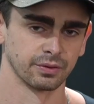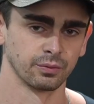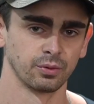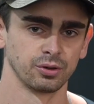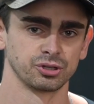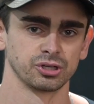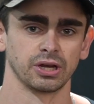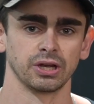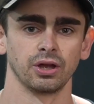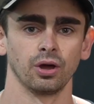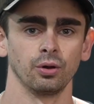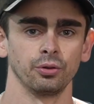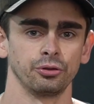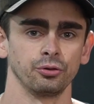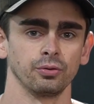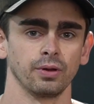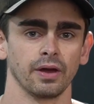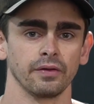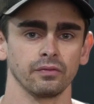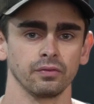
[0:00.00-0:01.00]
in which I go
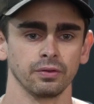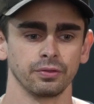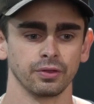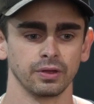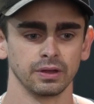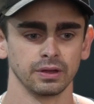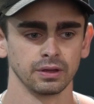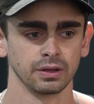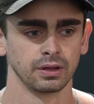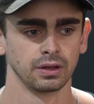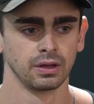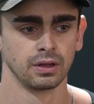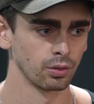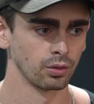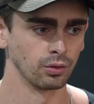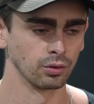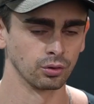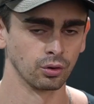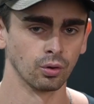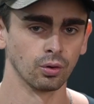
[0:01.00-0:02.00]
through everything,
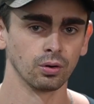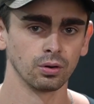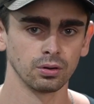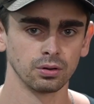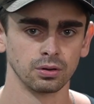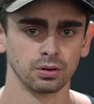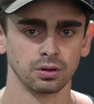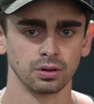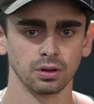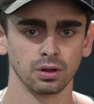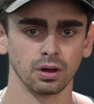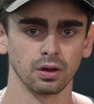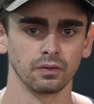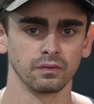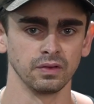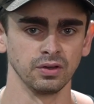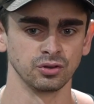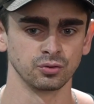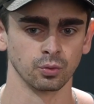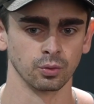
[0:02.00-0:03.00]
the goal of
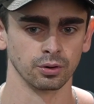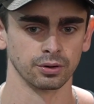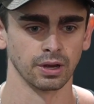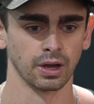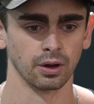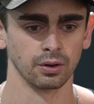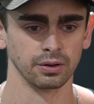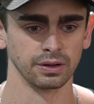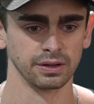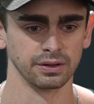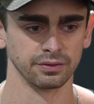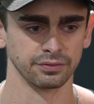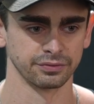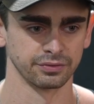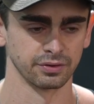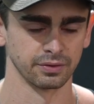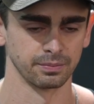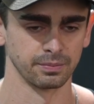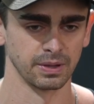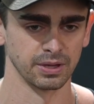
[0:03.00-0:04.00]
each workout is
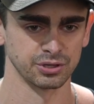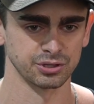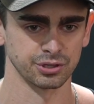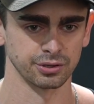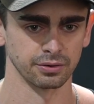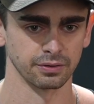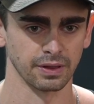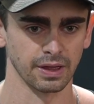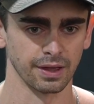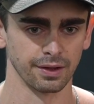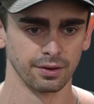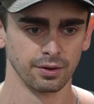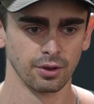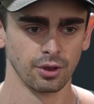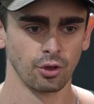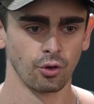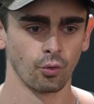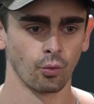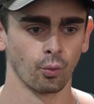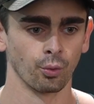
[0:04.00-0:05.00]
to make sure that
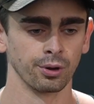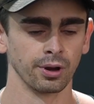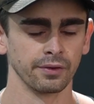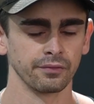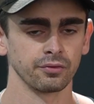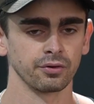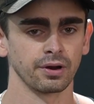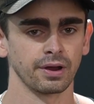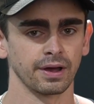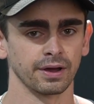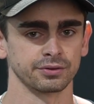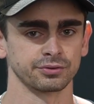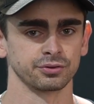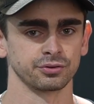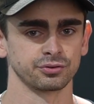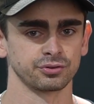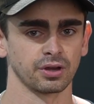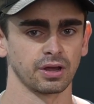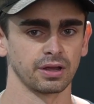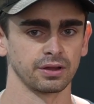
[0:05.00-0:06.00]
whatever
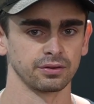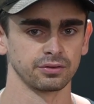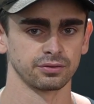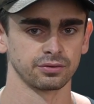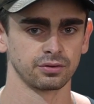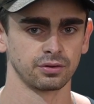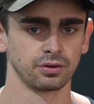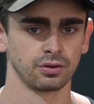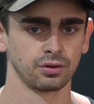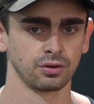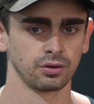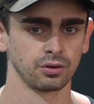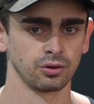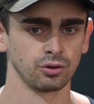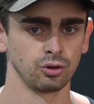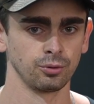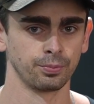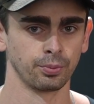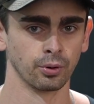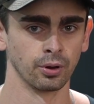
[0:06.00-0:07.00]
exercise
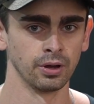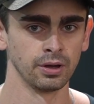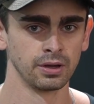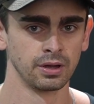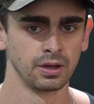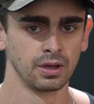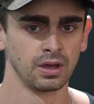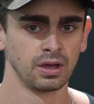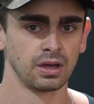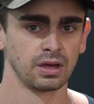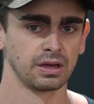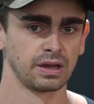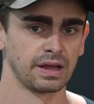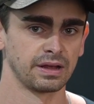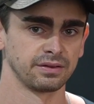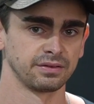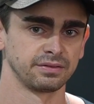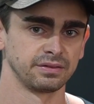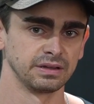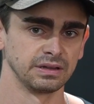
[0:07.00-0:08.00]
you put, it
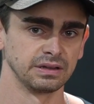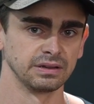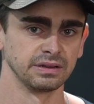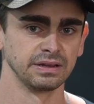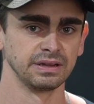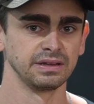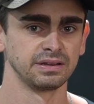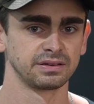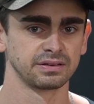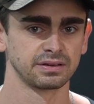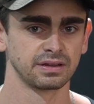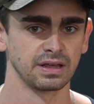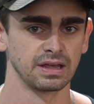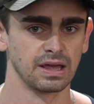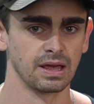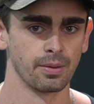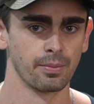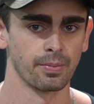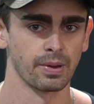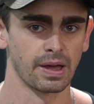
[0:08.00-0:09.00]
has the least
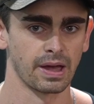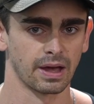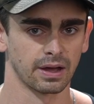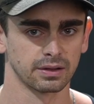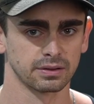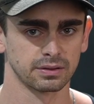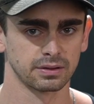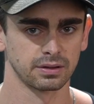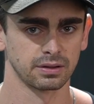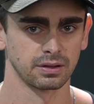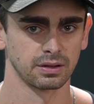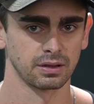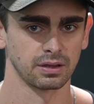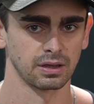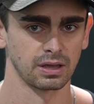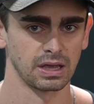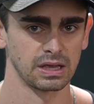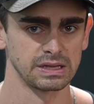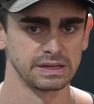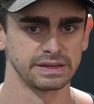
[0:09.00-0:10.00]
impact
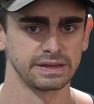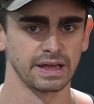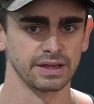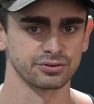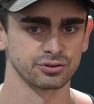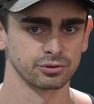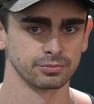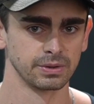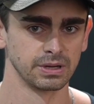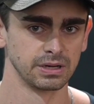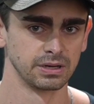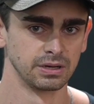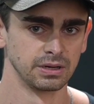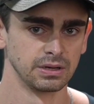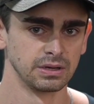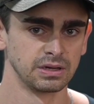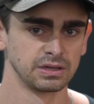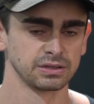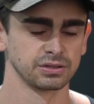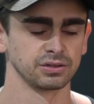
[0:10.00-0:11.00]
and detriment
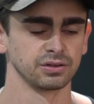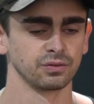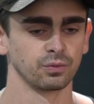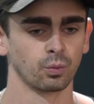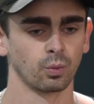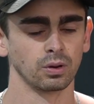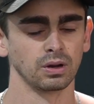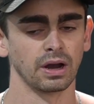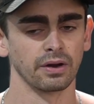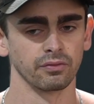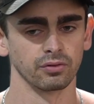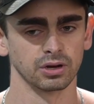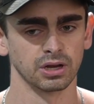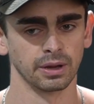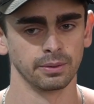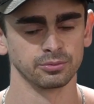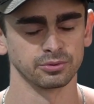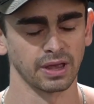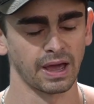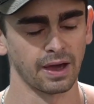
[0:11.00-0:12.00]
to whatever
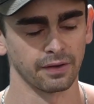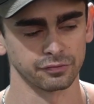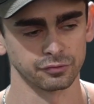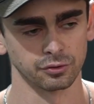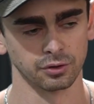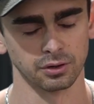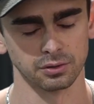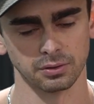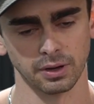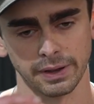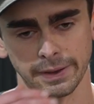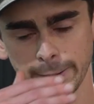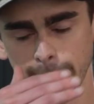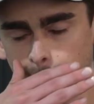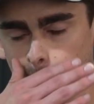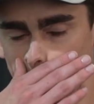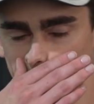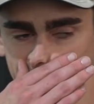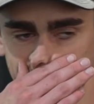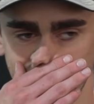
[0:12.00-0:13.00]
comes after it, right?
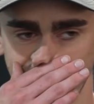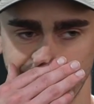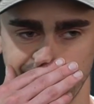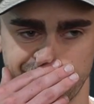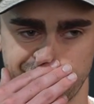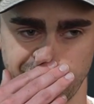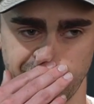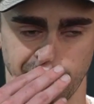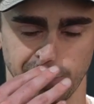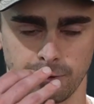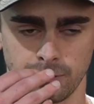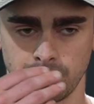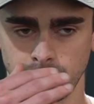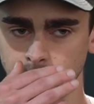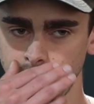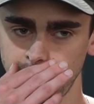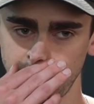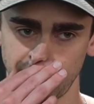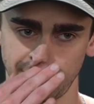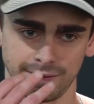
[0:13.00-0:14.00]
And so
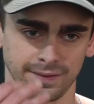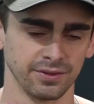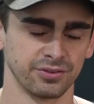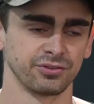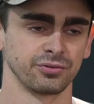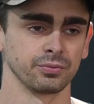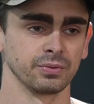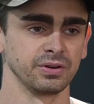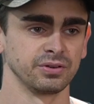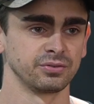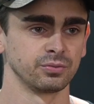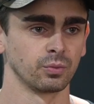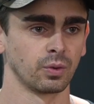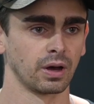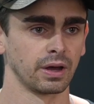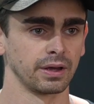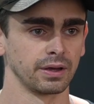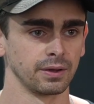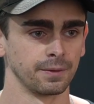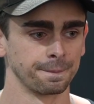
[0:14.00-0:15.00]
it's the reason
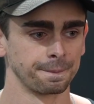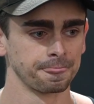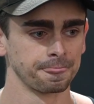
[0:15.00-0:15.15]
why,